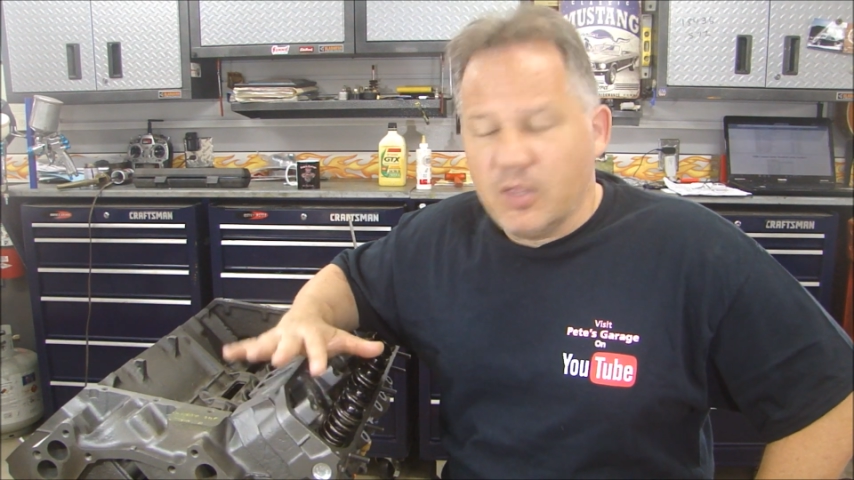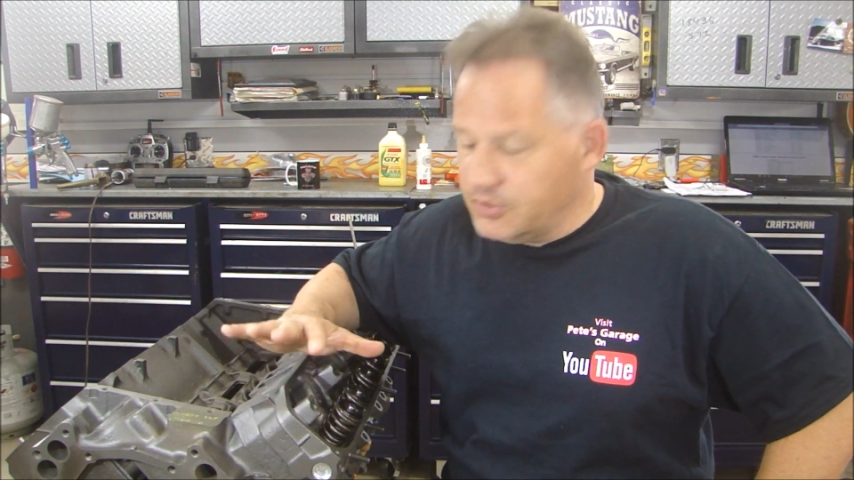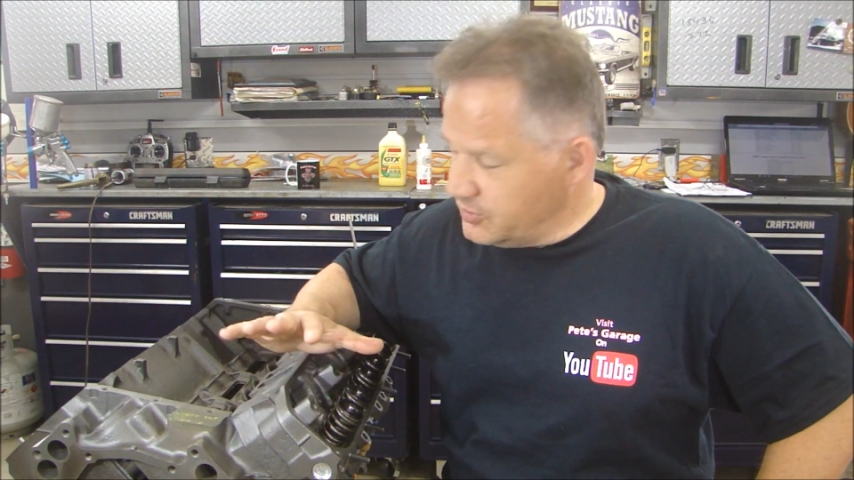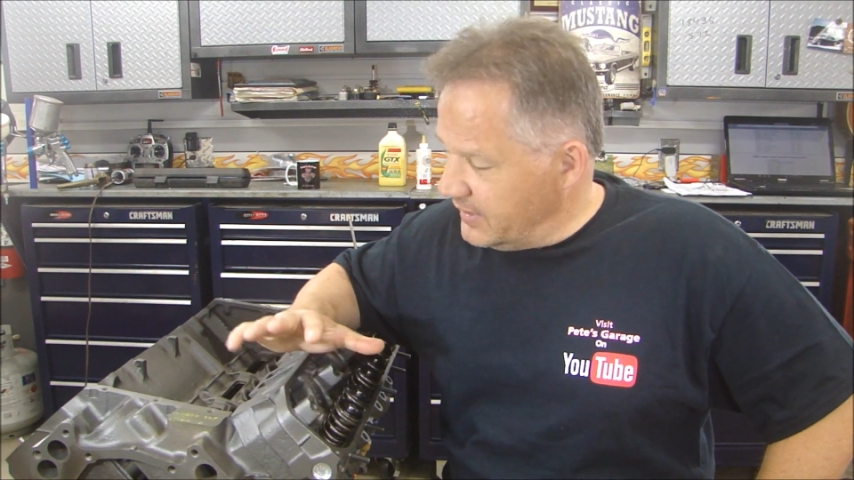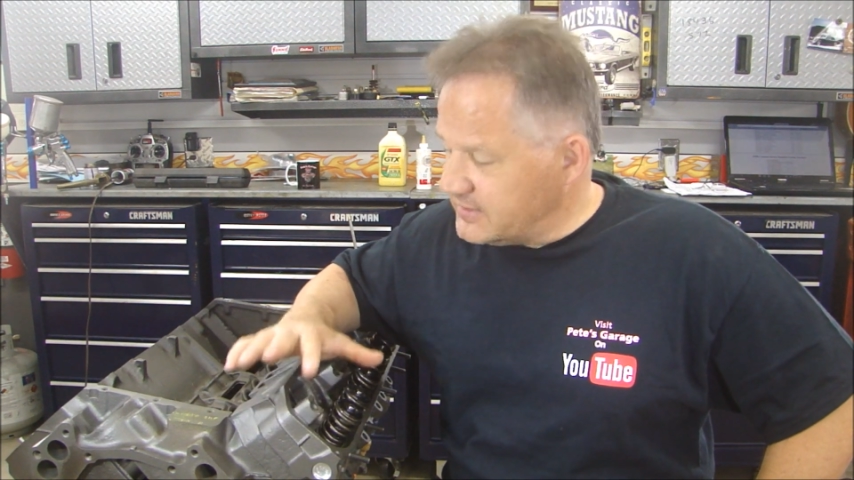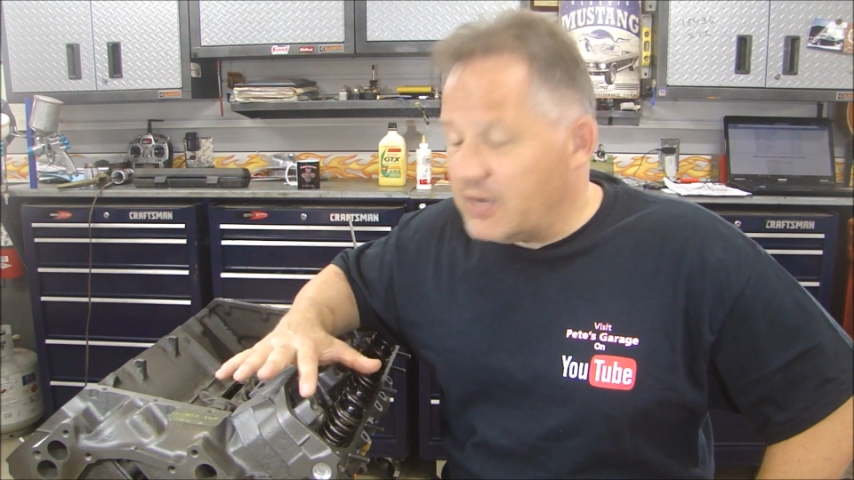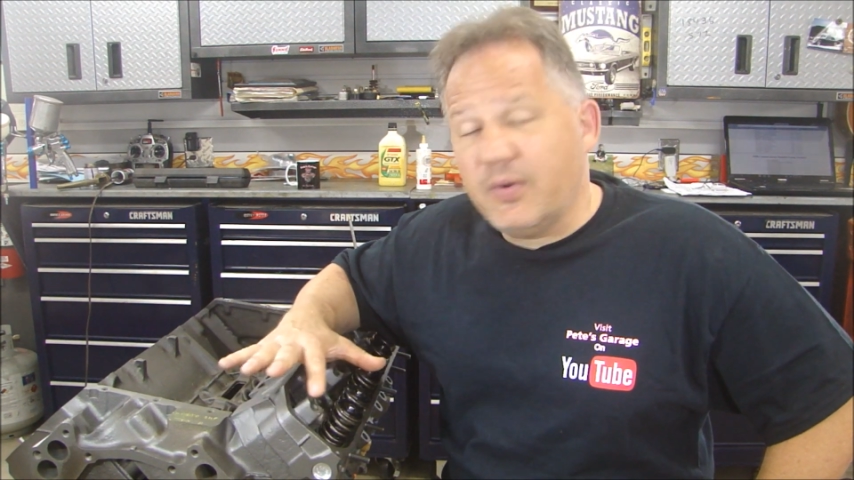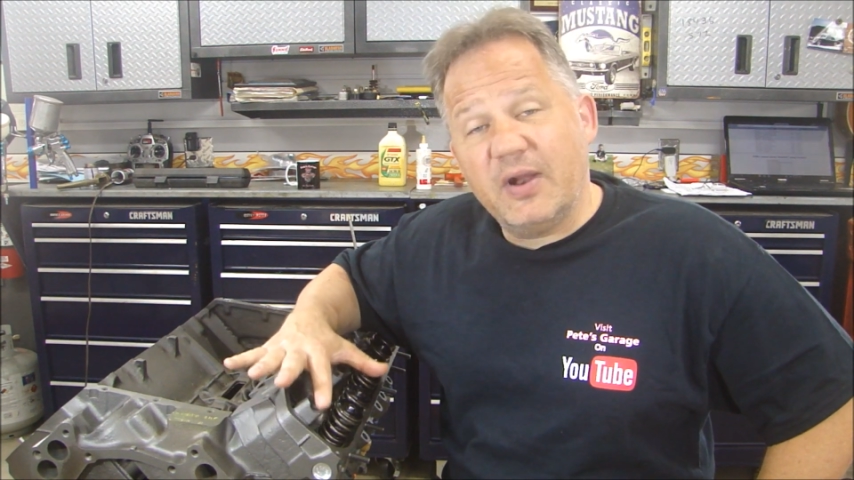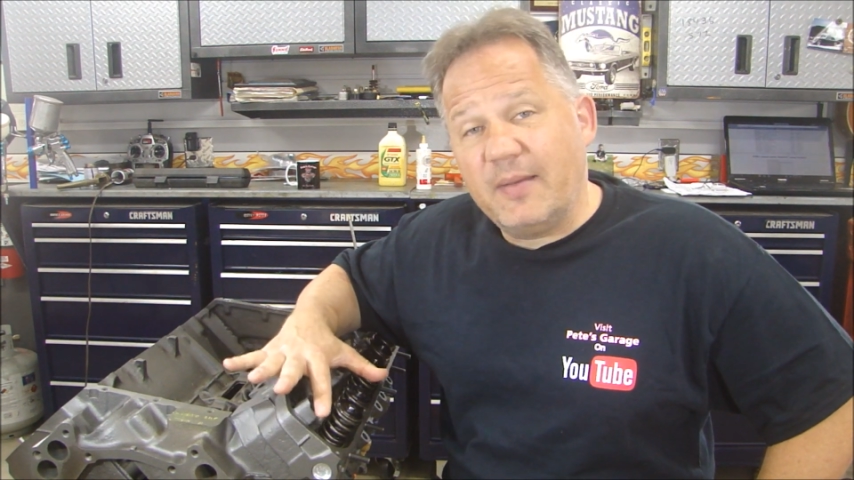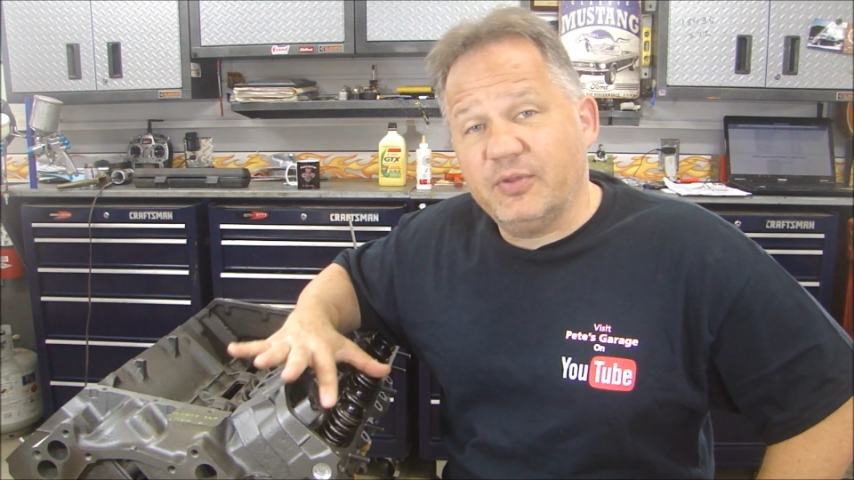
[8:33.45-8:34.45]
So that's how we
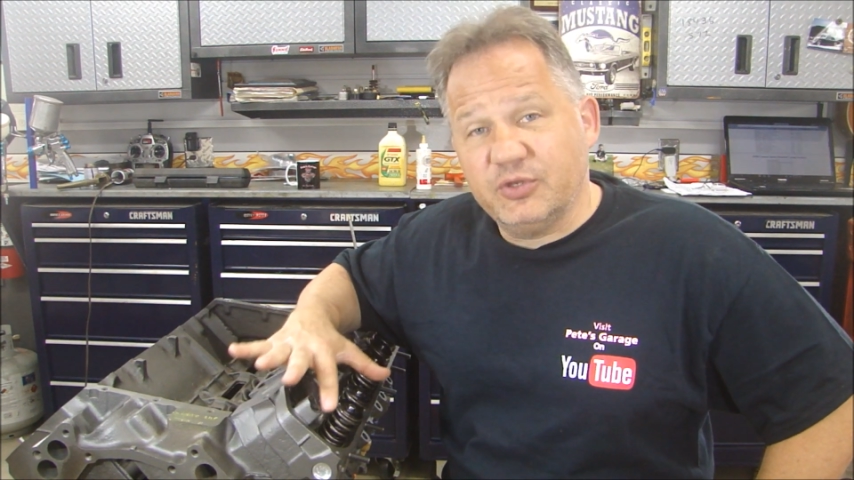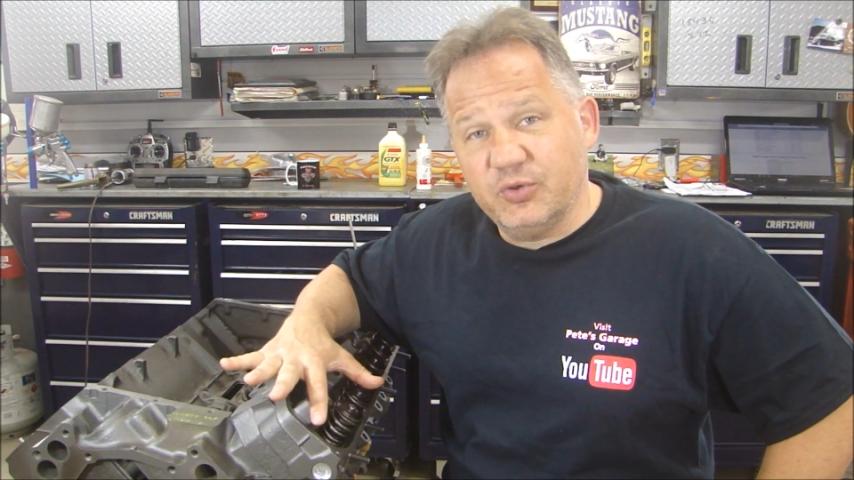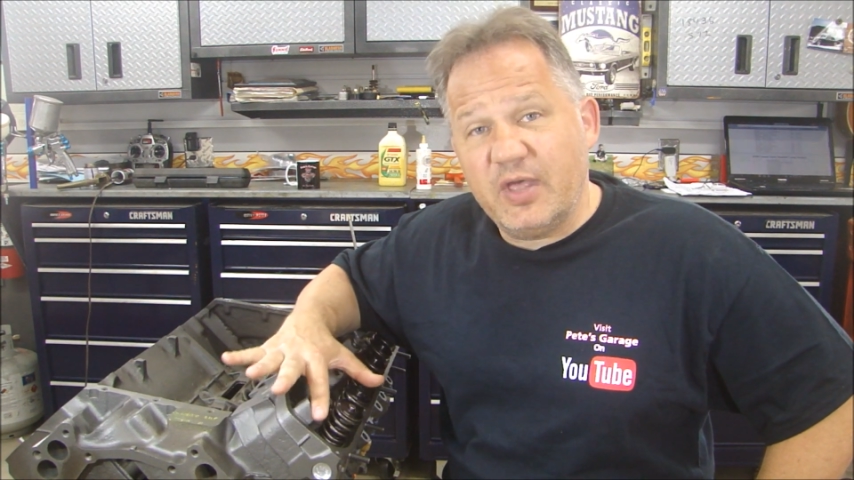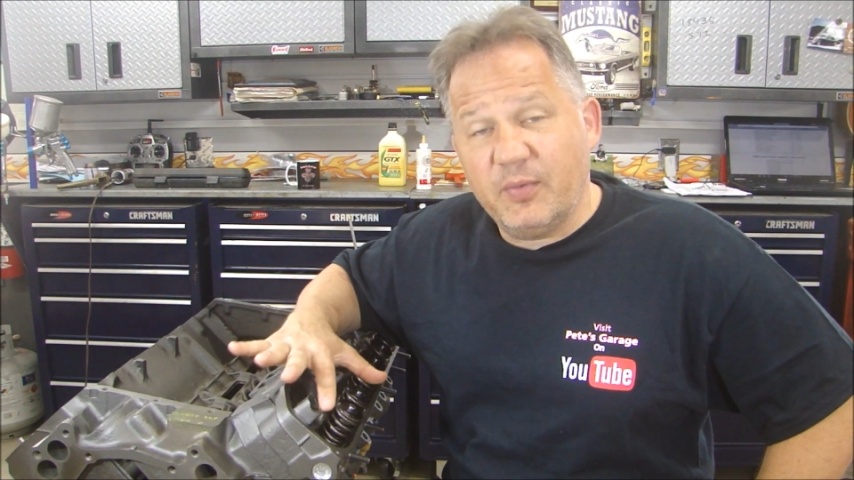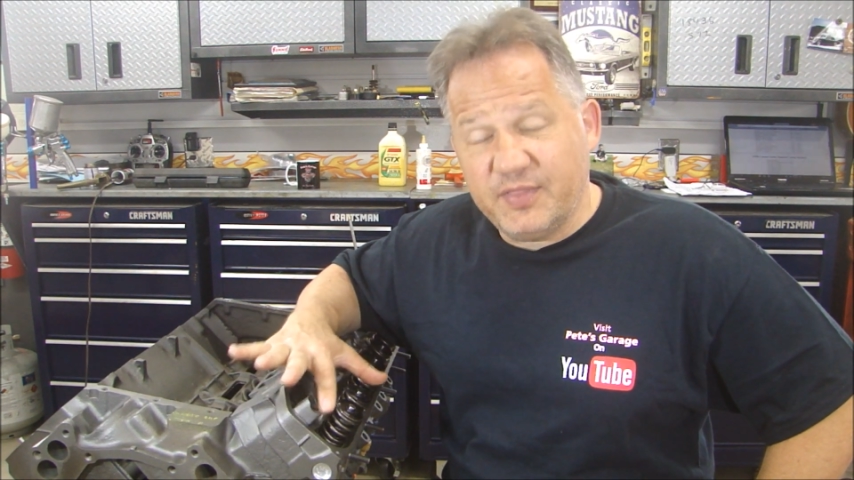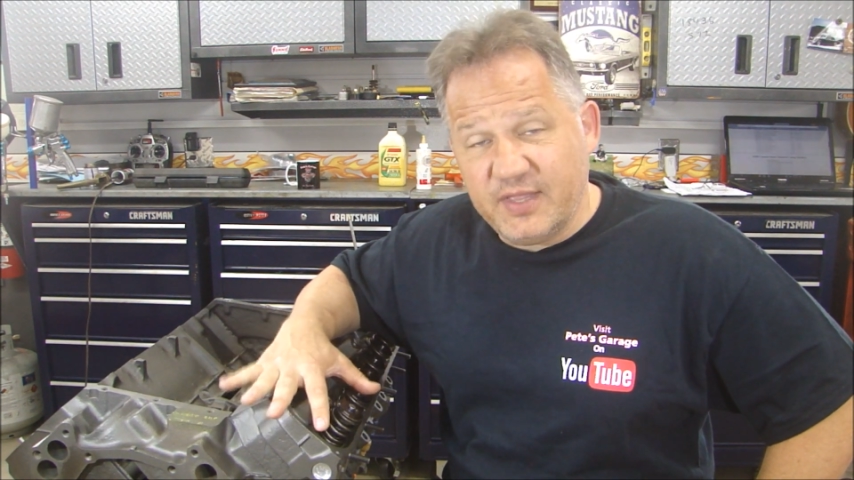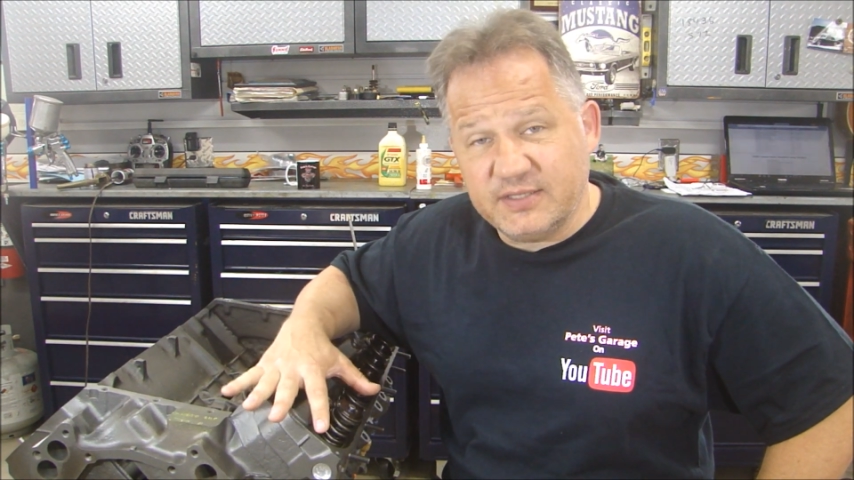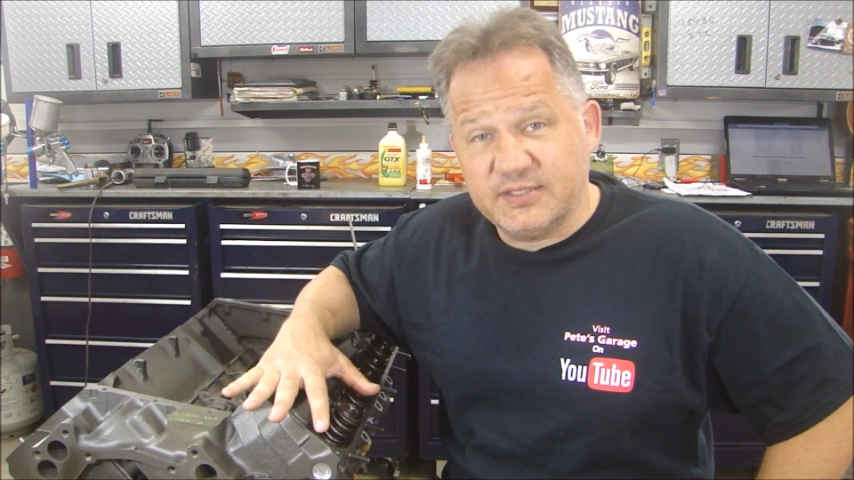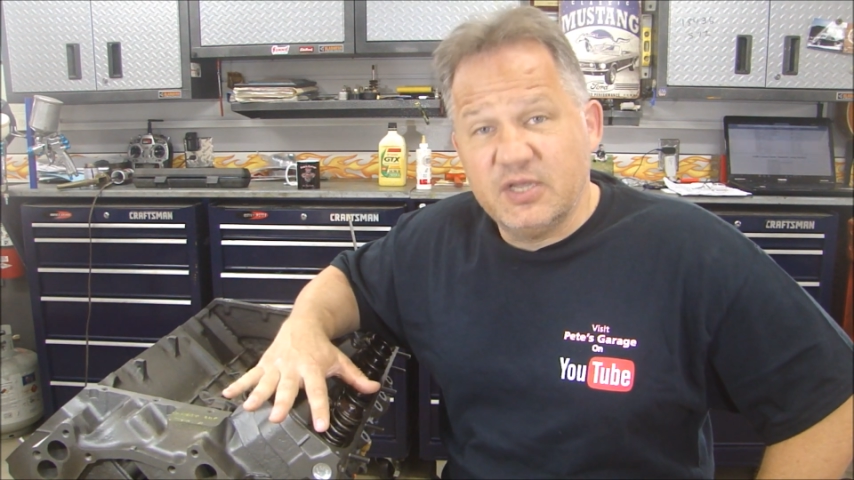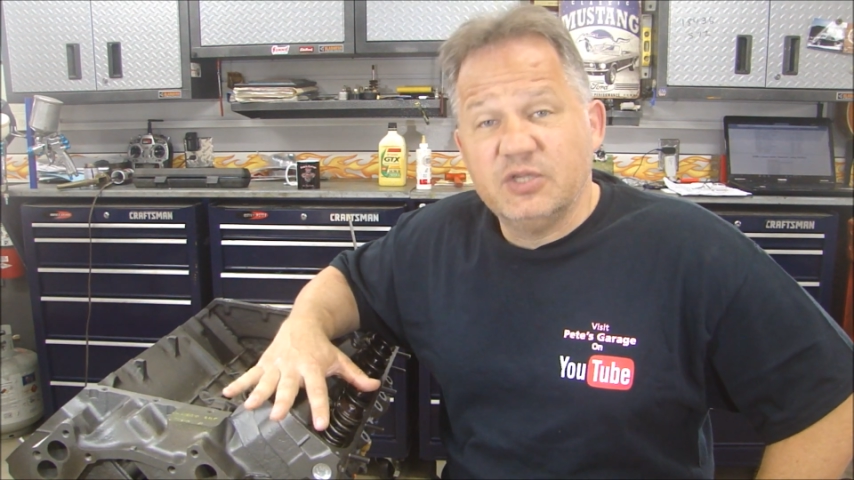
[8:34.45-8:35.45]
were able to do that with this.